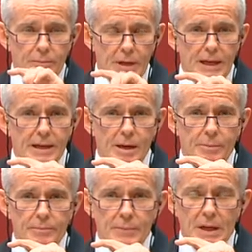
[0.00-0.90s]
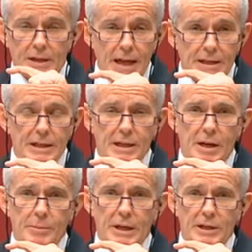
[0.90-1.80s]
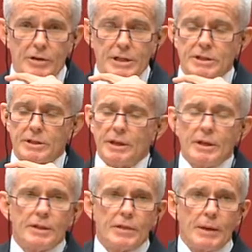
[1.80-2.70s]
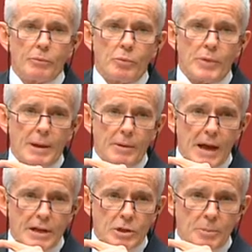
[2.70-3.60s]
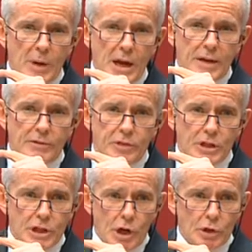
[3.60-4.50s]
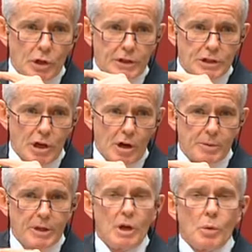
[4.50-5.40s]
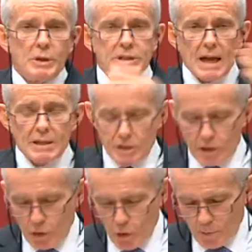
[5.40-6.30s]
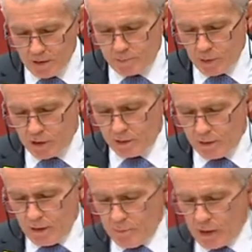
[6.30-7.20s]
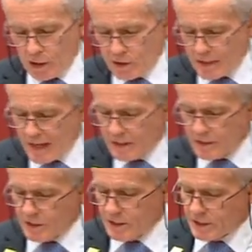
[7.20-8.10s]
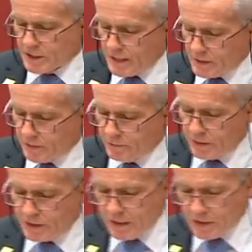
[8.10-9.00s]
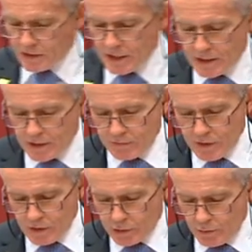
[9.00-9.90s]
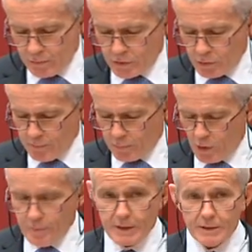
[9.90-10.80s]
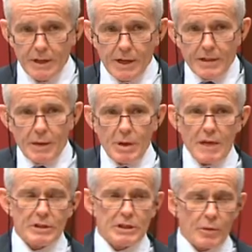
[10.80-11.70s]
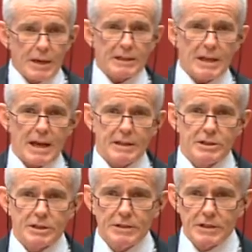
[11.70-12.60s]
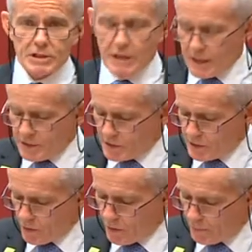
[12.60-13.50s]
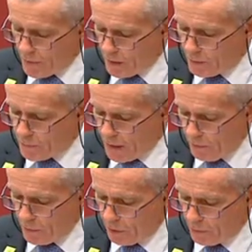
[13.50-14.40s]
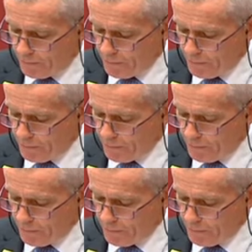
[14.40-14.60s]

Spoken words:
income, net income increase, then they're actually paying the total on top, which adds an enormous burden because that is a disincentive to employment. Then we have a direct tax in the states on payroll.